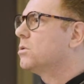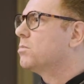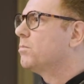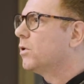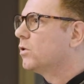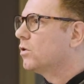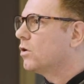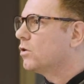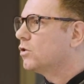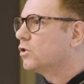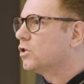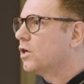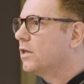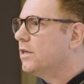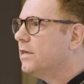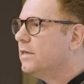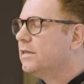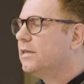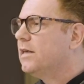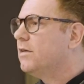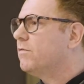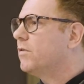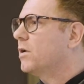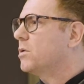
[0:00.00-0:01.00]
potentially
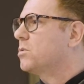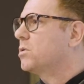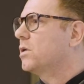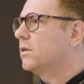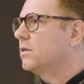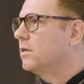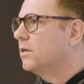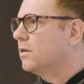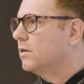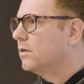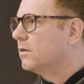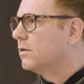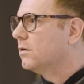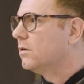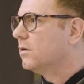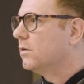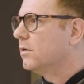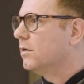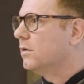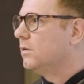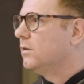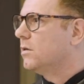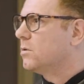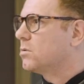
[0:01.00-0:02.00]
devastating
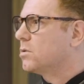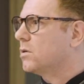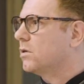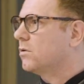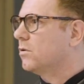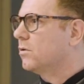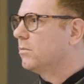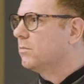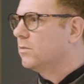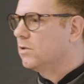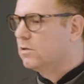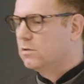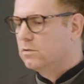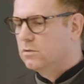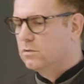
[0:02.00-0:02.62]
in Ethereum.